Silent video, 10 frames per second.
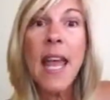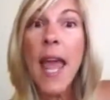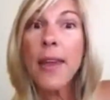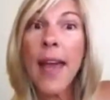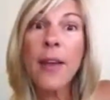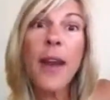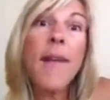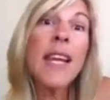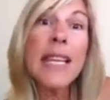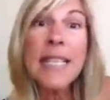Yeah, I could
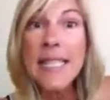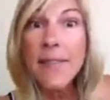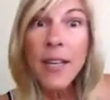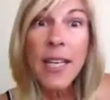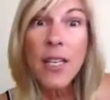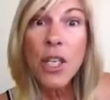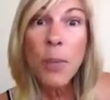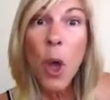have a list for leadership